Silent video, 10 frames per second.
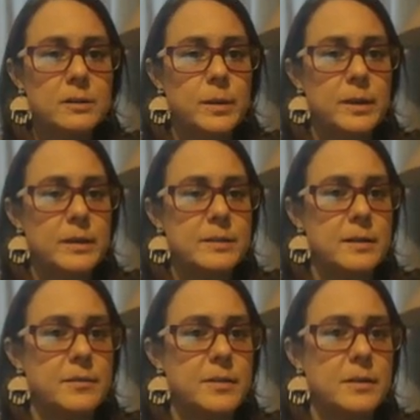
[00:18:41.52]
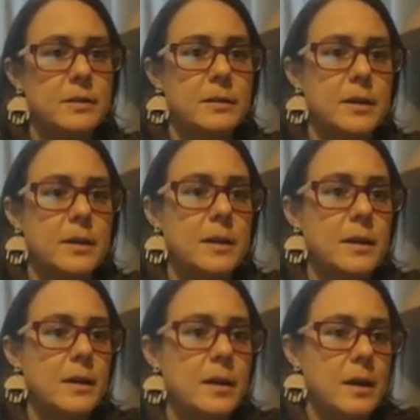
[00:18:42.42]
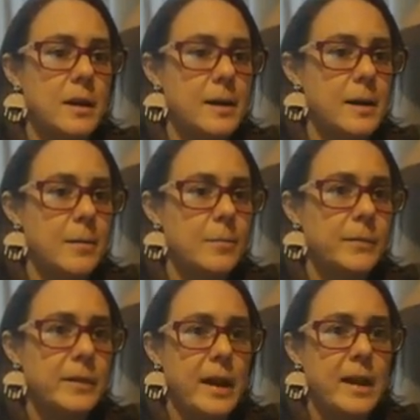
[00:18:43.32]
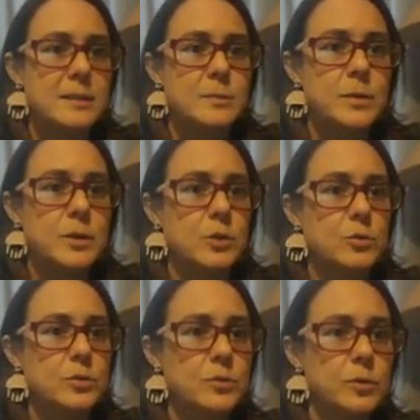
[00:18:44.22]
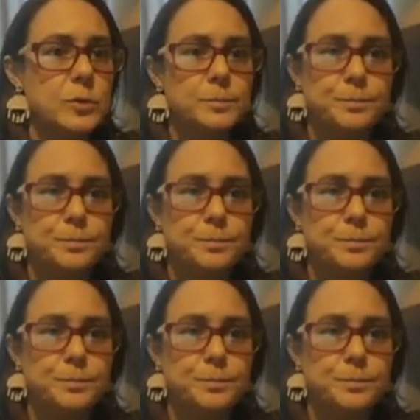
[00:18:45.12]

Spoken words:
but it definitely has been useful.